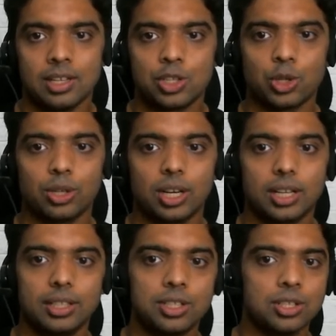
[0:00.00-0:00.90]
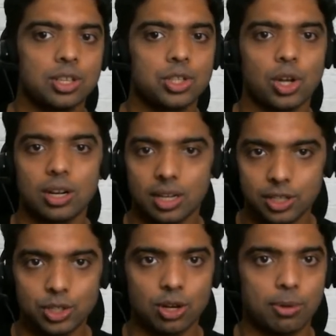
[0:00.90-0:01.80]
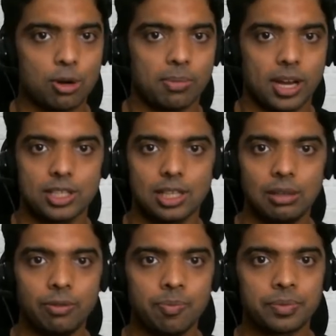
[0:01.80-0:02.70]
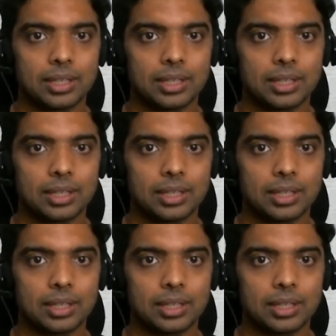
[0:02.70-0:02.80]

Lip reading: So this is a short intro about myself.